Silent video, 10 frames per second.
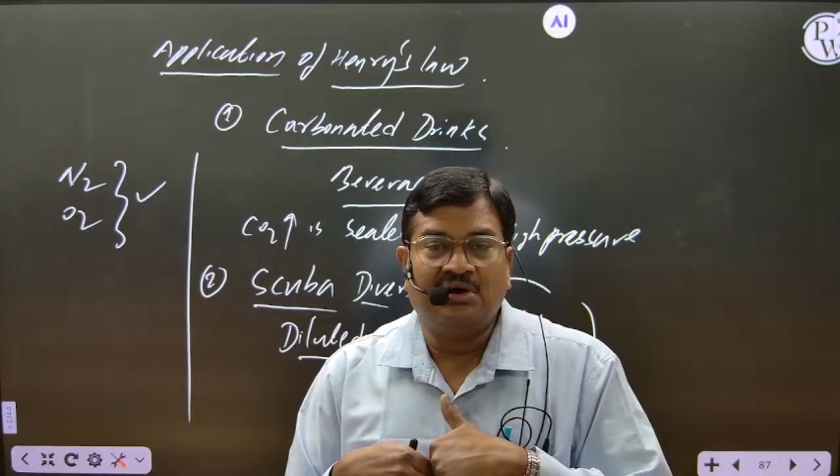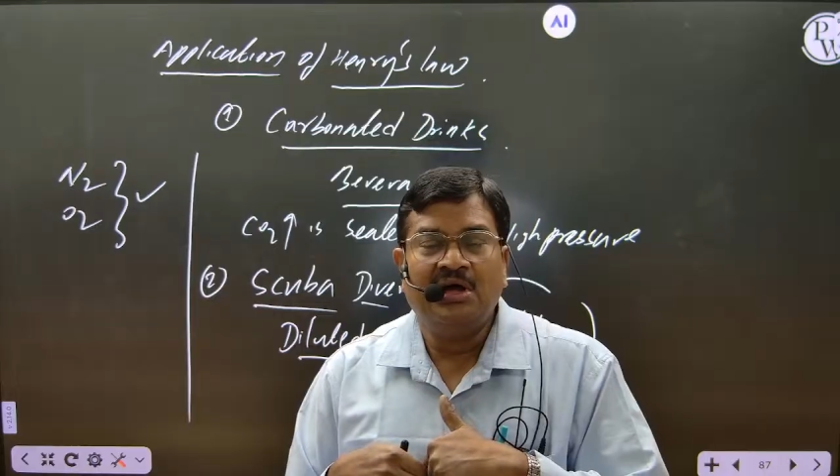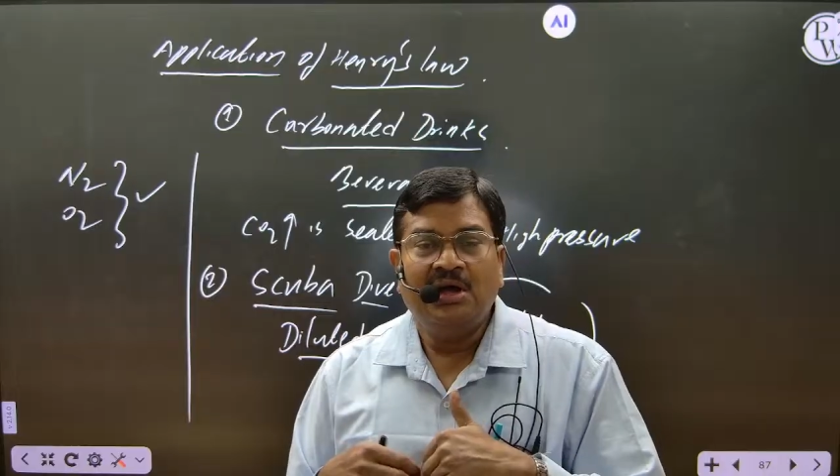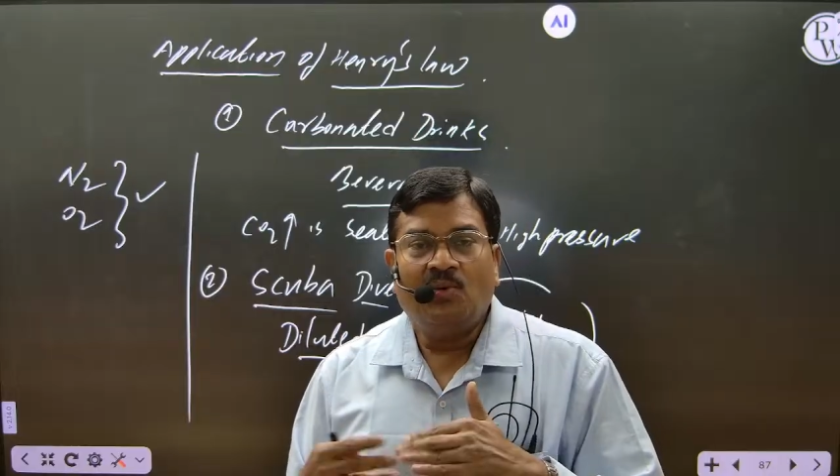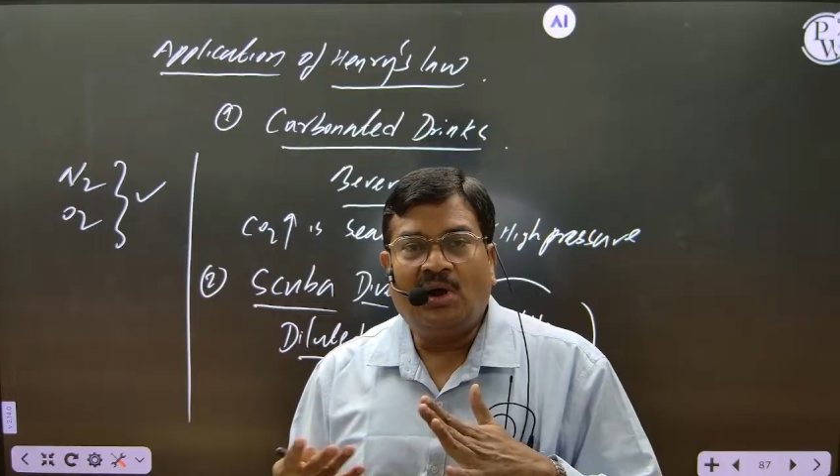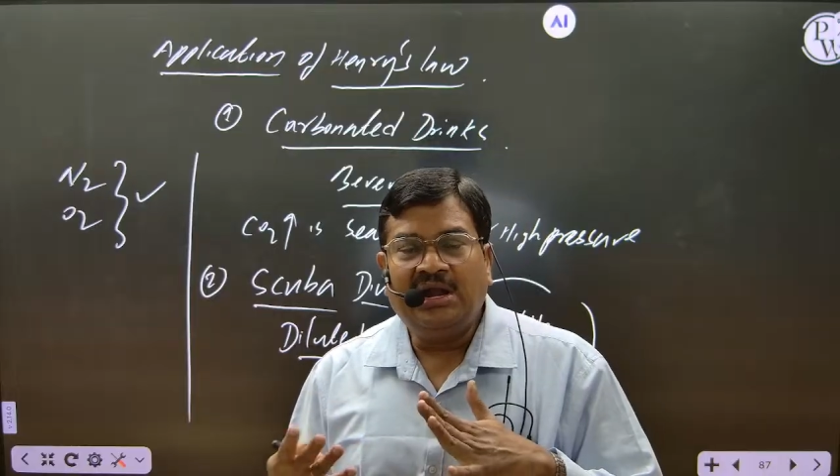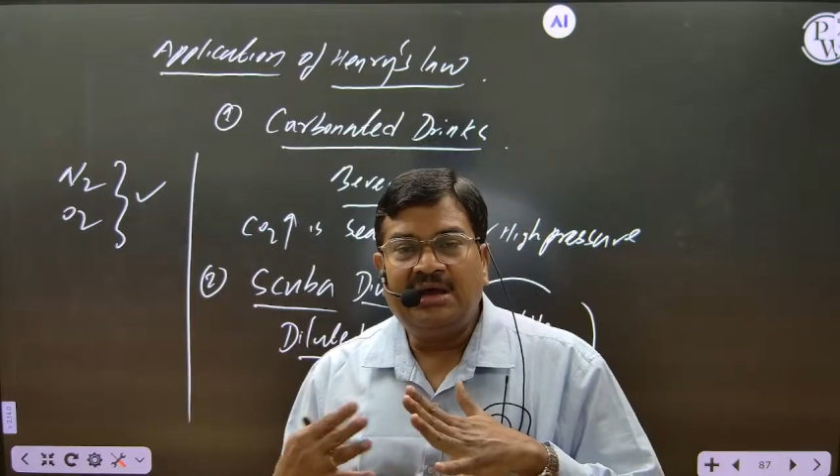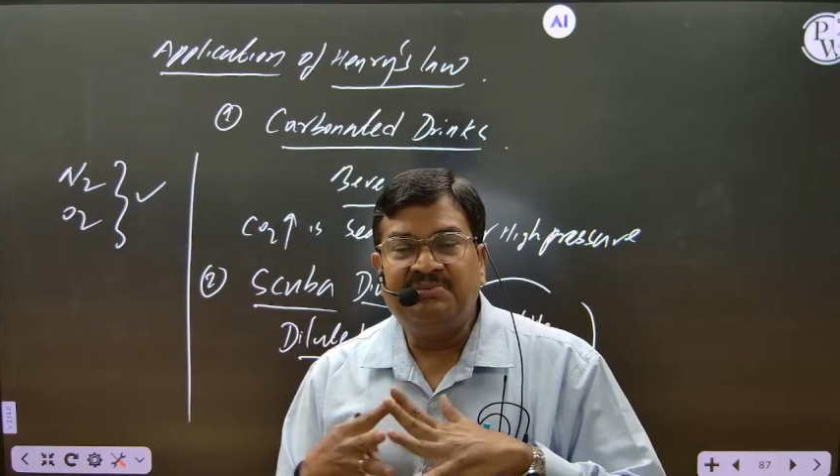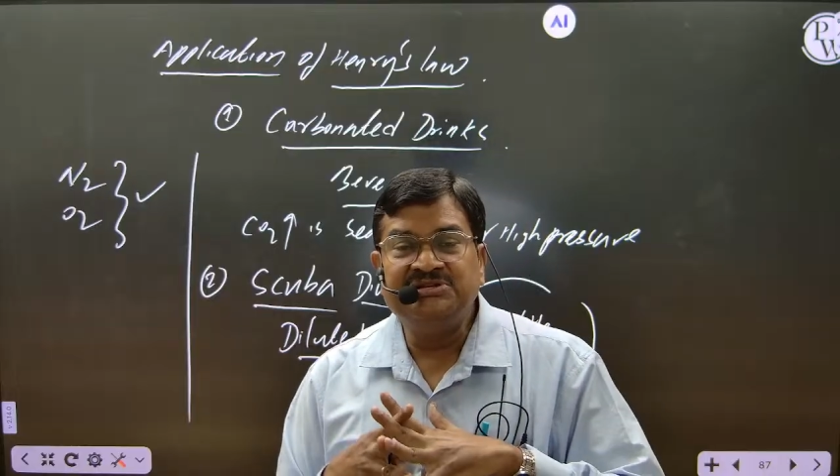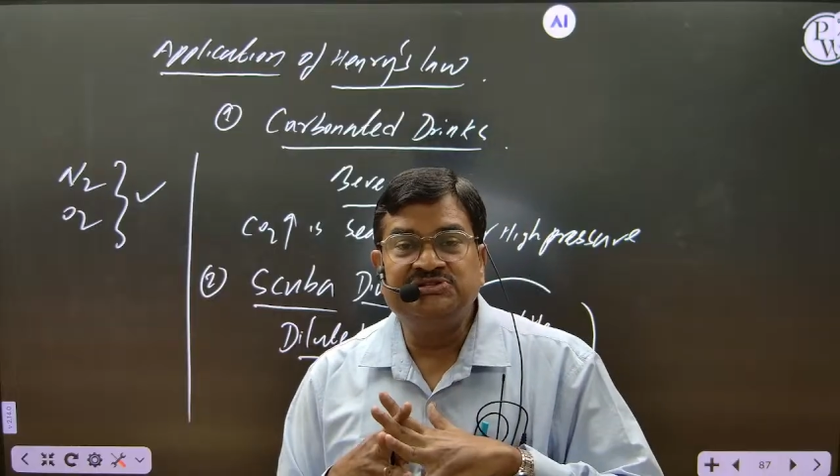What
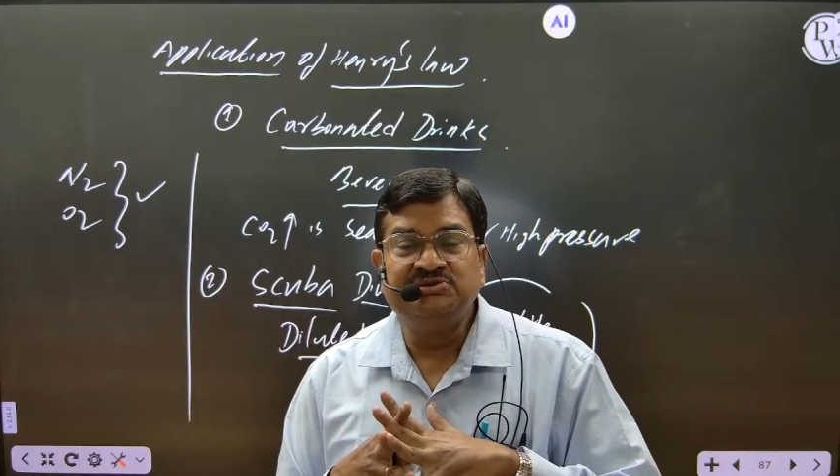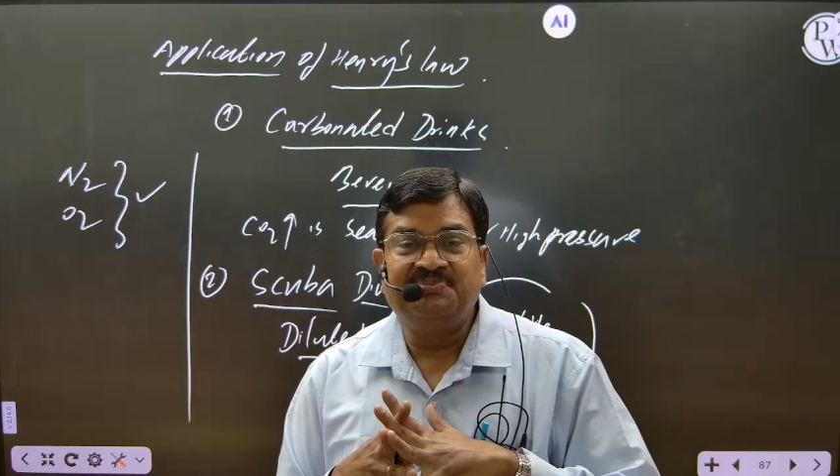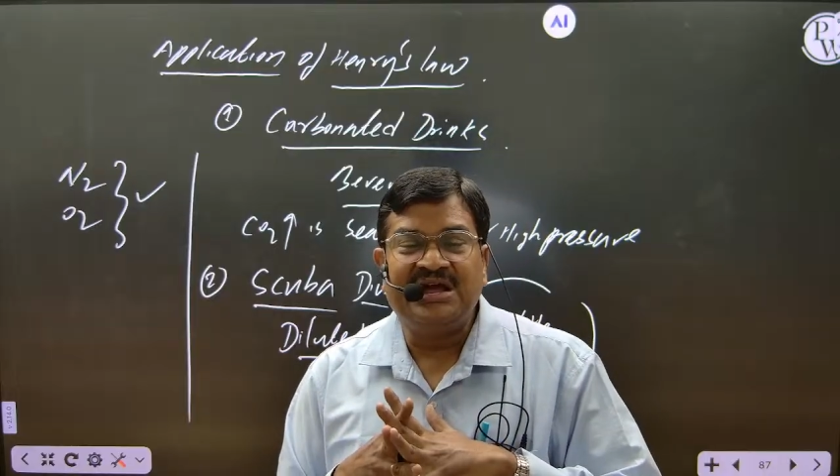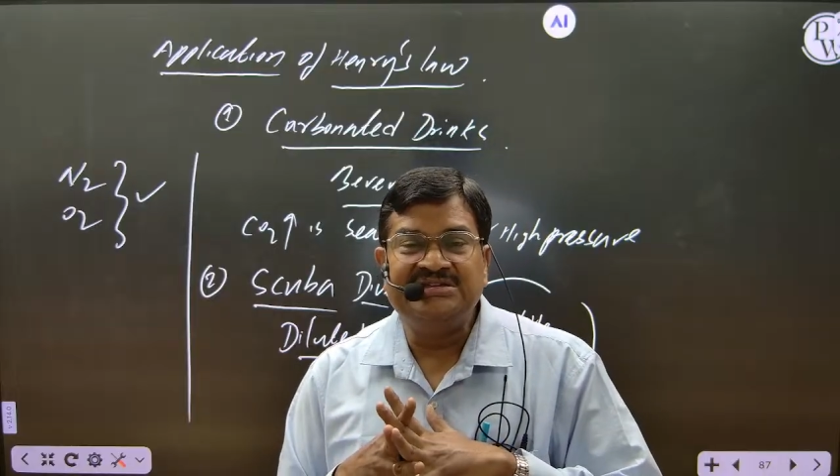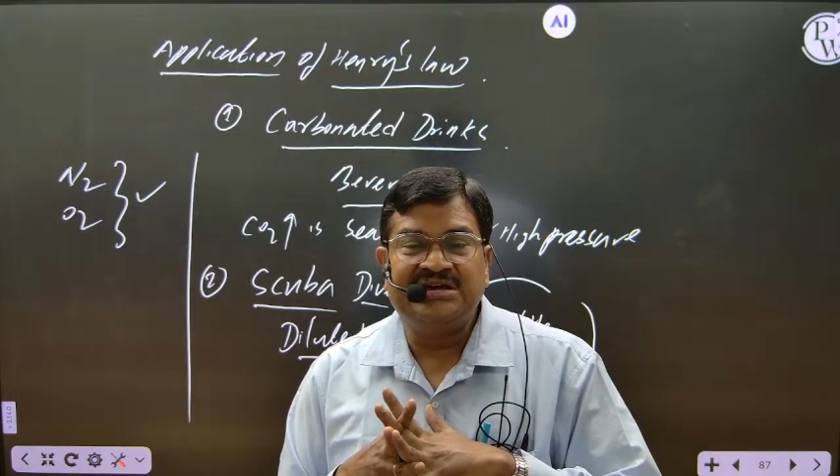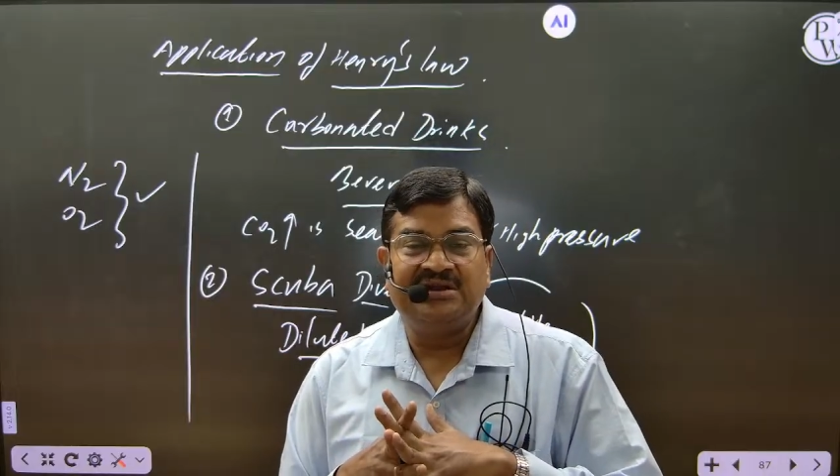happens to pressure